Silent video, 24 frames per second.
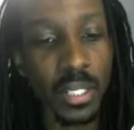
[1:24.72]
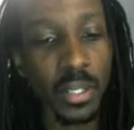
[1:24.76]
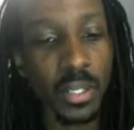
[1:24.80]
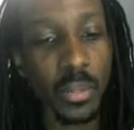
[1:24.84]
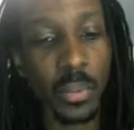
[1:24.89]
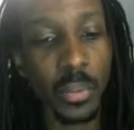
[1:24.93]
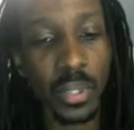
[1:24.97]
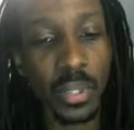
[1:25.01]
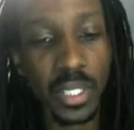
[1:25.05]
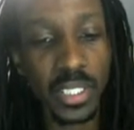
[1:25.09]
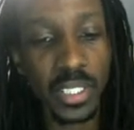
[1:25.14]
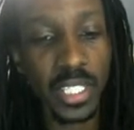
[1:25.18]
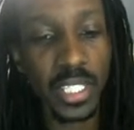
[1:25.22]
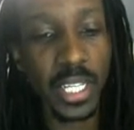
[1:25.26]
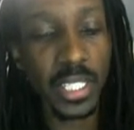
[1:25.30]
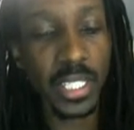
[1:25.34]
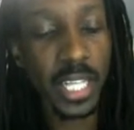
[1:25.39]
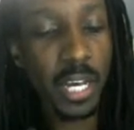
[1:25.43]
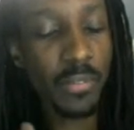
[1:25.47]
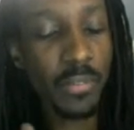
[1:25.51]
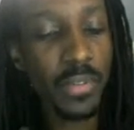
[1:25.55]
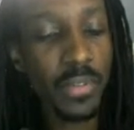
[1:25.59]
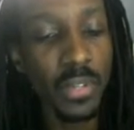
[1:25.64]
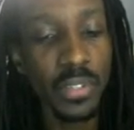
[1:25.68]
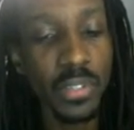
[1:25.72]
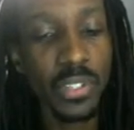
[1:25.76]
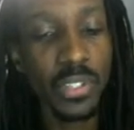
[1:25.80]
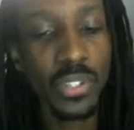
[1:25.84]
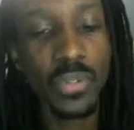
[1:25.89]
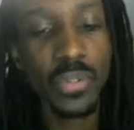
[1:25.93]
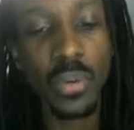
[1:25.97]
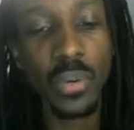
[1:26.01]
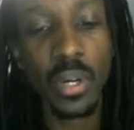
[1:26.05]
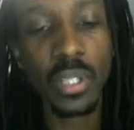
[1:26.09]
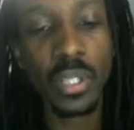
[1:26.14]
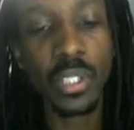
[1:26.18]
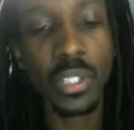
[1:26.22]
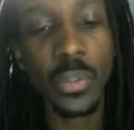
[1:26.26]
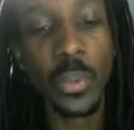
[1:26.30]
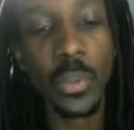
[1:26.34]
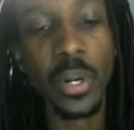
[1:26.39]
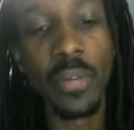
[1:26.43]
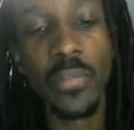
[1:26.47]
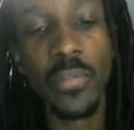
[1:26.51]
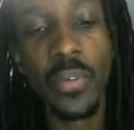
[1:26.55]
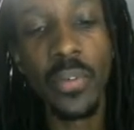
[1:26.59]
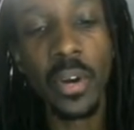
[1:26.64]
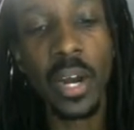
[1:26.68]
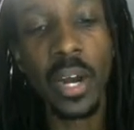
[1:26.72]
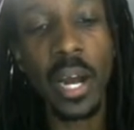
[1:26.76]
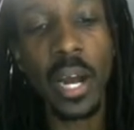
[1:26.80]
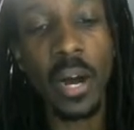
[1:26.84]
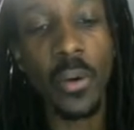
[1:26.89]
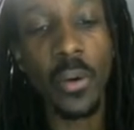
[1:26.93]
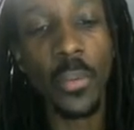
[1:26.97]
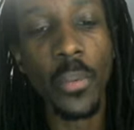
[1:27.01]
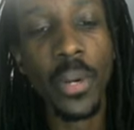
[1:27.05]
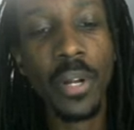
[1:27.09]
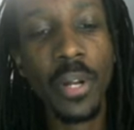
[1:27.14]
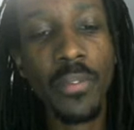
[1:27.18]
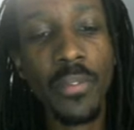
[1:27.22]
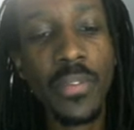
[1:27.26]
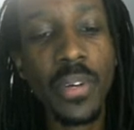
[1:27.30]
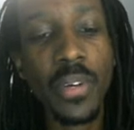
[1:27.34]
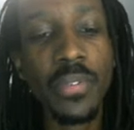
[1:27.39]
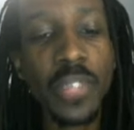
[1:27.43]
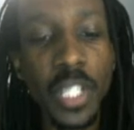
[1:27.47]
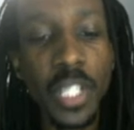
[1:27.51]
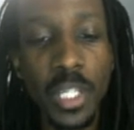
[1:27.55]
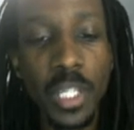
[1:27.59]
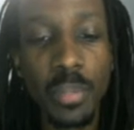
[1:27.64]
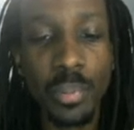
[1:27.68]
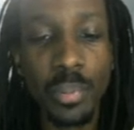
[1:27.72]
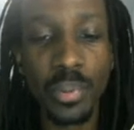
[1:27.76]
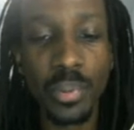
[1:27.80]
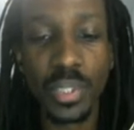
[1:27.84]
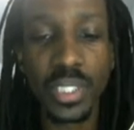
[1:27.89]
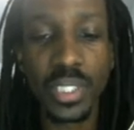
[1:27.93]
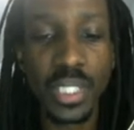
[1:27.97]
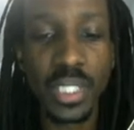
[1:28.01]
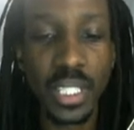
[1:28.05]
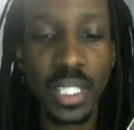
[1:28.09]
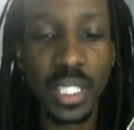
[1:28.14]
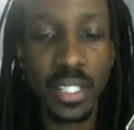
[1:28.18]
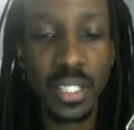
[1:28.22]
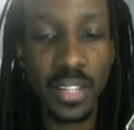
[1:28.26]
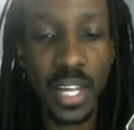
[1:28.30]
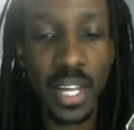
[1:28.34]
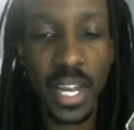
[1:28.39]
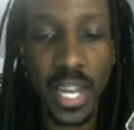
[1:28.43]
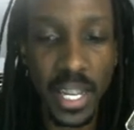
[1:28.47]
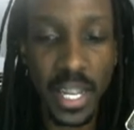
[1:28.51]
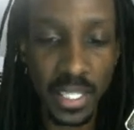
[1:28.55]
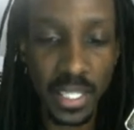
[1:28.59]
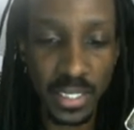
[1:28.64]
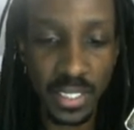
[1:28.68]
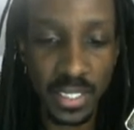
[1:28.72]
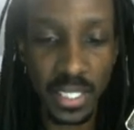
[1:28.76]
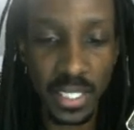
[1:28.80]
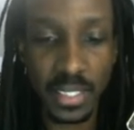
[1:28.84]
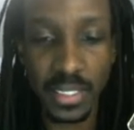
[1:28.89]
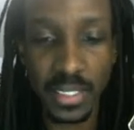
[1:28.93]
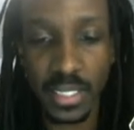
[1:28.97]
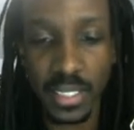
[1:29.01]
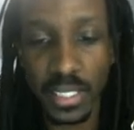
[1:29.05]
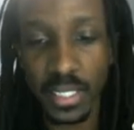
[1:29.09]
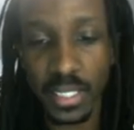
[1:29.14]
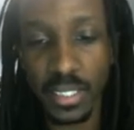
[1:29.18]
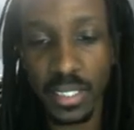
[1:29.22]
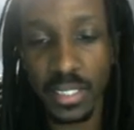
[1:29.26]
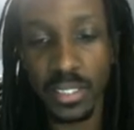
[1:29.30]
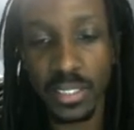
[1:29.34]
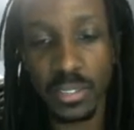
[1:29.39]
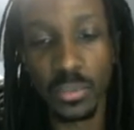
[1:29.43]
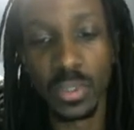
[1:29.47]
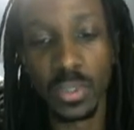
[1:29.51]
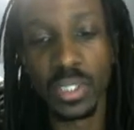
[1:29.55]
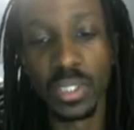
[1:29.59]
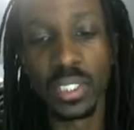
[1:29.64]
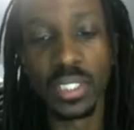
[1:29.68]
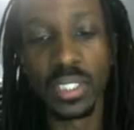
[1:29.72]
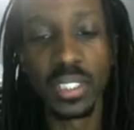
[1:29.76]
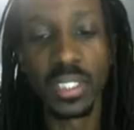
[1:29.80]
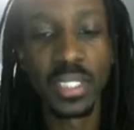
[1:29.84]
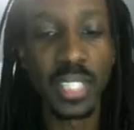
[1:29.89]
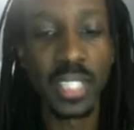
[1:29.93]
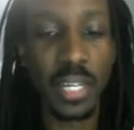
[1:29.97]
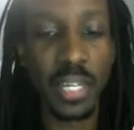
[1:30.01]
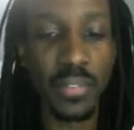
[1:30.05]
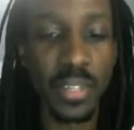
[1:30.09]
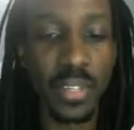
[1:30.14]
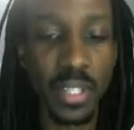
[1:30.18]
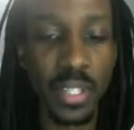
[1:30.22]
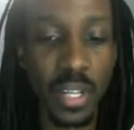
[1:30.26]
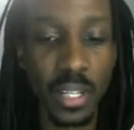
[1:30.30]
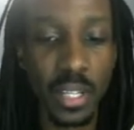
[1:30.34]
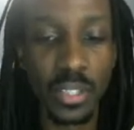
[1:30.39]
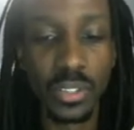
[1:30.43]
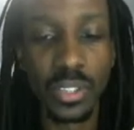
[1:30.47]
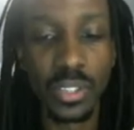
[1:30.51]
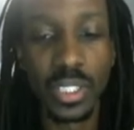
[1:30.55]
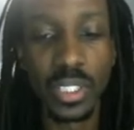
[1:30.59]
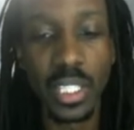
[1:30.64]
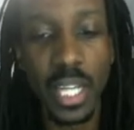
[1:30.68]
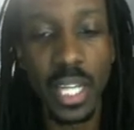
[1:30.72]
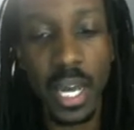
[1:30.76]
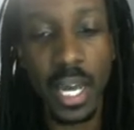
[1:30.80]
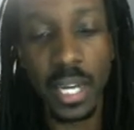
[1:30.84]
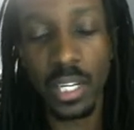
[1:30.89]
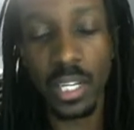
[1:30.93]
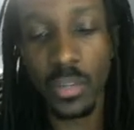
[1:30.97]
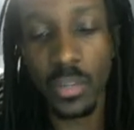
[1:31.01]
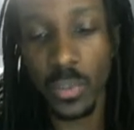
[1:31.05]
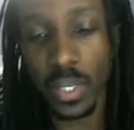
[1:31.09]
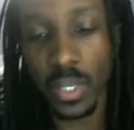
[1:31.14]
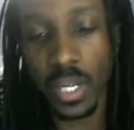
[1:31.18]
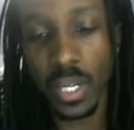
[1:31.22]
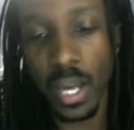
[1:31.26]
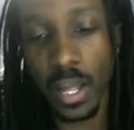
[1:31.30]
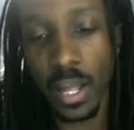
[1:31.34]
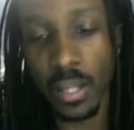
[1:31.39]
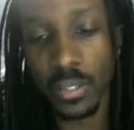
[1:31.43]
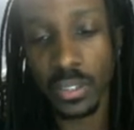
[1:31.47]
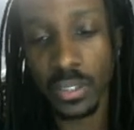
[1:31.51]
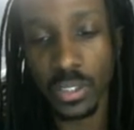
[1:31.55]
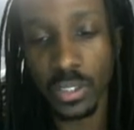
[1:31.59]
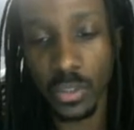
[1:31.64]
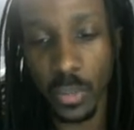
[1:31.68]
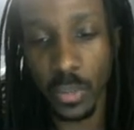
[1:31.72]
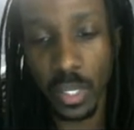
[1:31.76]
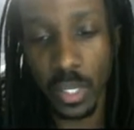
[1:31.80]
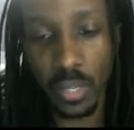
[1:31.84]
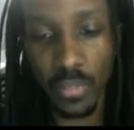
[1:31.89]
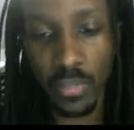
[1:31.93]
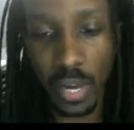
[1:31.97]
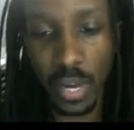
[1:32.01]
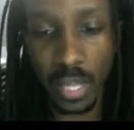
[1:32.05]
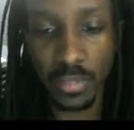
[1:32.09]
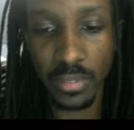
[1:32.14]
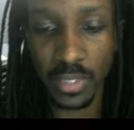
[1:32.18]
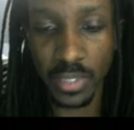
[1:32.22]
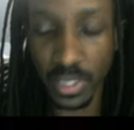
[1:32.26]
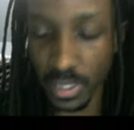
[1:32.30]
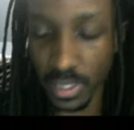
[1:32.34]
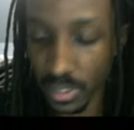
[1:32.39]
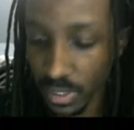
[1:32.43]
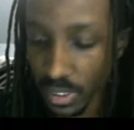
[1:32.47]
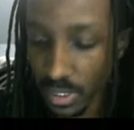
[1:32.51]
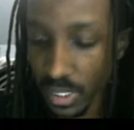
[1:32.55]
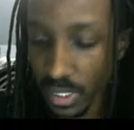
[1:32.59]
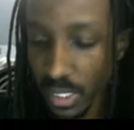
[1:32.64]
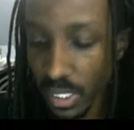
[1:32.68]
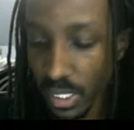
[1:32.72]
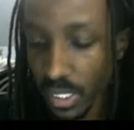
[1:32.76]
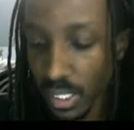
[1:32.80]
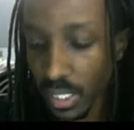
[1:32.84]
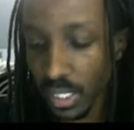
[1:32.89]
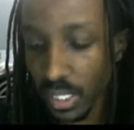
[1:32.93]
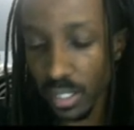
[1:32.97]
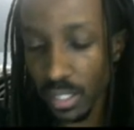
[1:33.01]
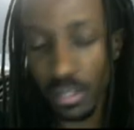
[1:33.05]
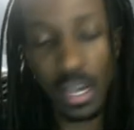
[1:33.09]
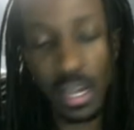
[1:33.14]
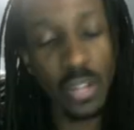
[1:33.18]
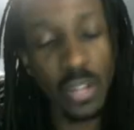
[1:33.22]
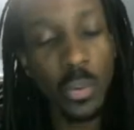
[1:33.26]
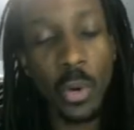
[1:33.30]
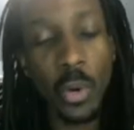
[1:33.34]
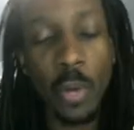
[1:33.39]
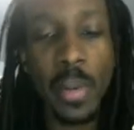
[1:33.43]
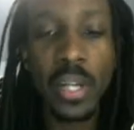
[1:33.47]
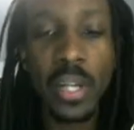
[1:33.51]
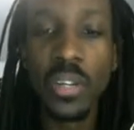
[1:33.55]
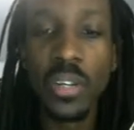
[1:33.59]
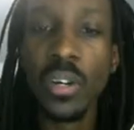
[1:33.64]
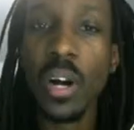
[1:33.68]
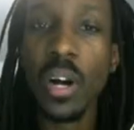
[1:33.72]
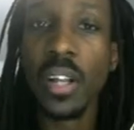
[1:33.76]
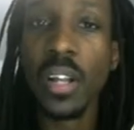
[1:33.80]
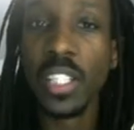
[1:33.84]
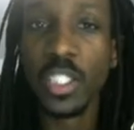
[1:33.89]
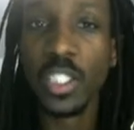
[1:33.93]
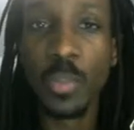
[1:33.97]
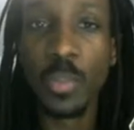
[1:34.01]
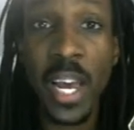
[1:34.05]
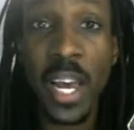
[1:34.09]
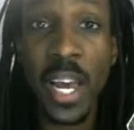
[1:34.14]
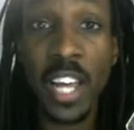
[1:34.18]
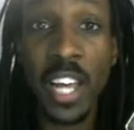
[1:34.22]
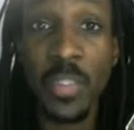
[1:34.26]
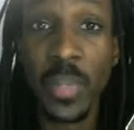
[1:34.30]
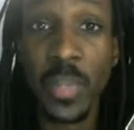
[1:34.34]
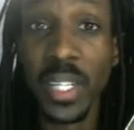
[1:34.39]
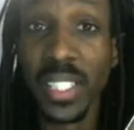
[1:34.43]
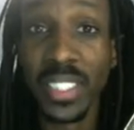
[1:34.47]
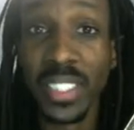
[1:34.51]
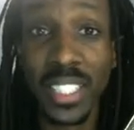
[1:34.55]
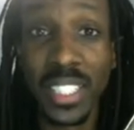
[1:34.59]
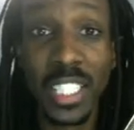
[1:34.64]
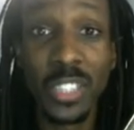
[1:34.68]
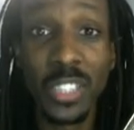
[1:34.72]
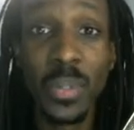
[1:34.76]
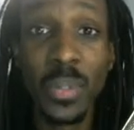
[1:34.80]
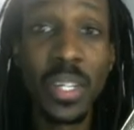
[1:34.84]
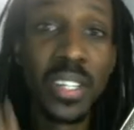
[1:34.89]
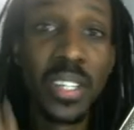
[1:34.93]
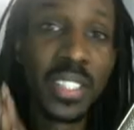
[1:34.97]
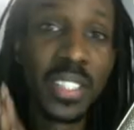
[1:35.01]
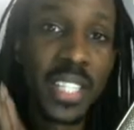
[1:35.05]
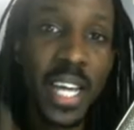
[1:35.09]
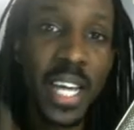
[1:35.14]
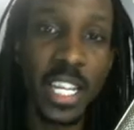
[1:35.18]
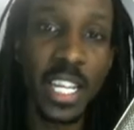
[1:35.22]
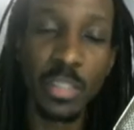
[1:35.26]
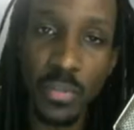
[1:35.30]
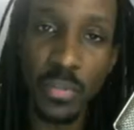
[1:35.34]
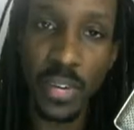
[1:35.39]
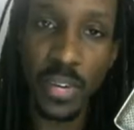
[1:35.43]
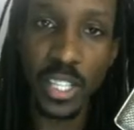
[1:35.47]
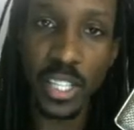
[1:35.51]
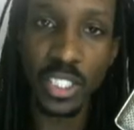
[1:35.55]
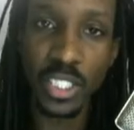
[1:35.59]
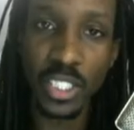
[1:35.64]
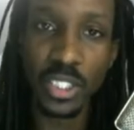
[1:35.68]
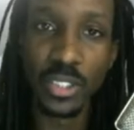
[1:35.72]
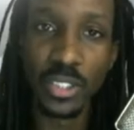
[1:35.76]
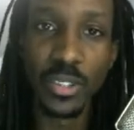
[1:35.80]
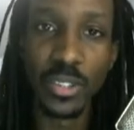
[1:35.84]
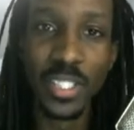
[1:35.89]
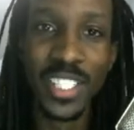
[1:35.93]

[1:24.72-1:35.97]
We're going to take that 5200 we're going to figure out what 15% of that excess is, which is $791.25. You don't have to worry about doing all this math because guess what? Your tax professional